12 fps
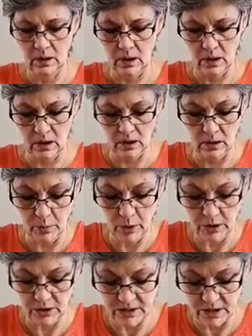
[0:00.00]
And I'm going to put
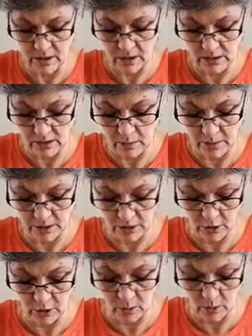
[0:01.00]
it down a little bit
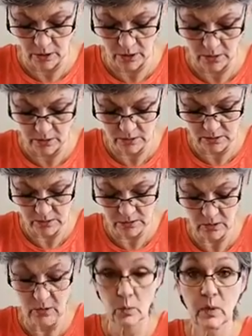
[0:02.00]
lower so
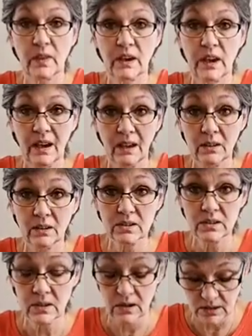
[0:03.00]
that when the candle's
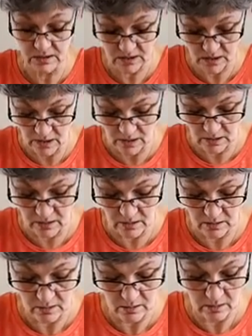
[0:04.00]
sitting inside,
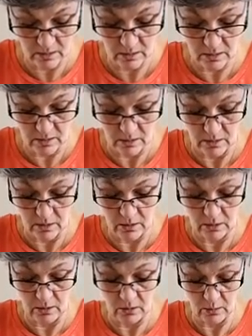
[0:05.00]

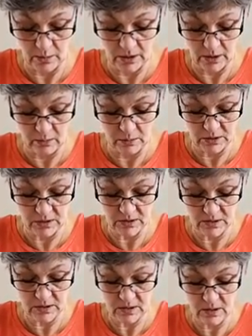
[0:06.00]
you'll be able to
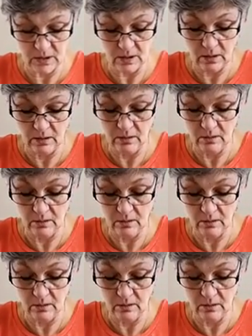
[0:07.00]
see